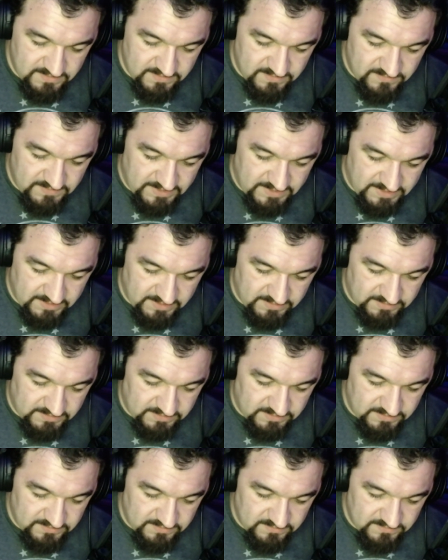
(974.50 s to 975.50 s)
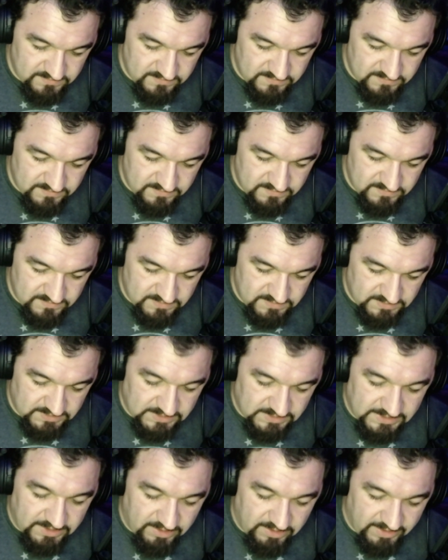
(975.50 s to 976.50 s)
that the
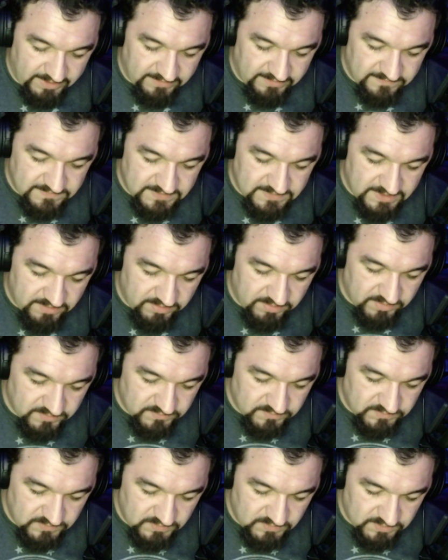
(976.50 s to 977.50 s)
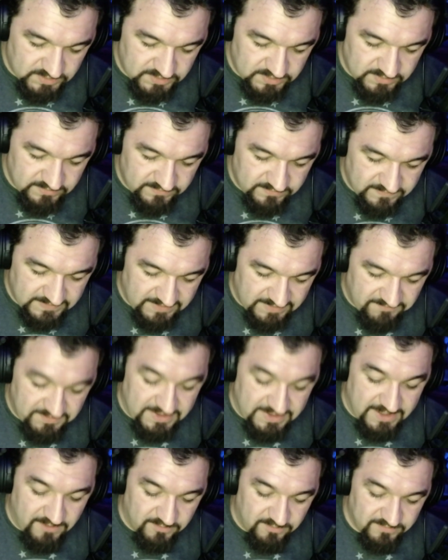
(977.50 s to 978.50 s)
Claire A scenario took 7
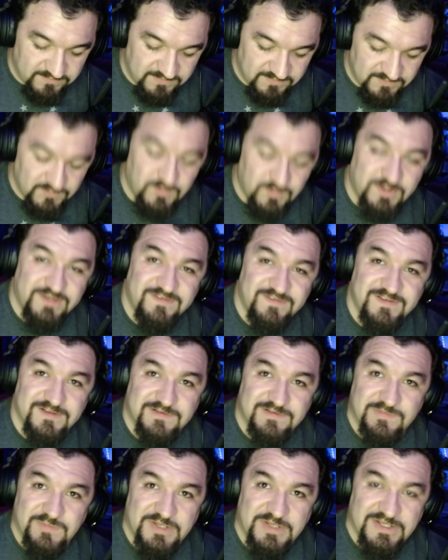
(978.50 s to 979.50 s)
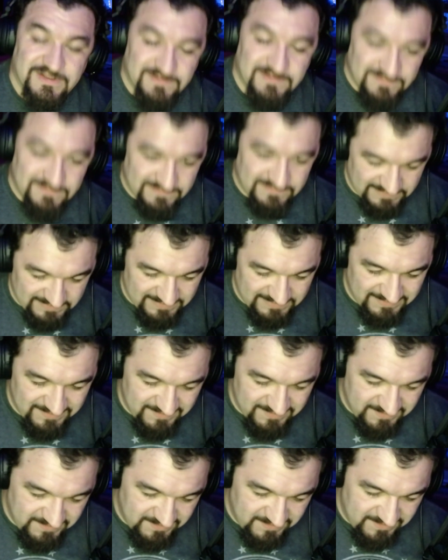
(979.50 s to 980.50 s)
hours and 26 minutes.
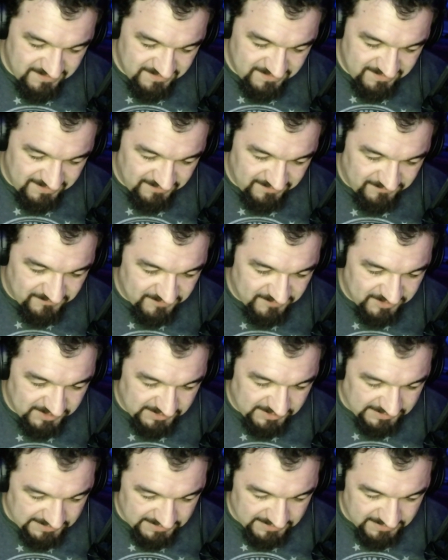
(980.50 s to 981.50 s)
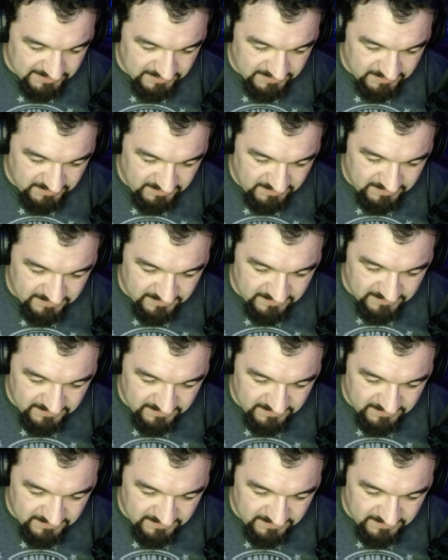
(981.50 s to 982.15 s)
That's funny. Huh.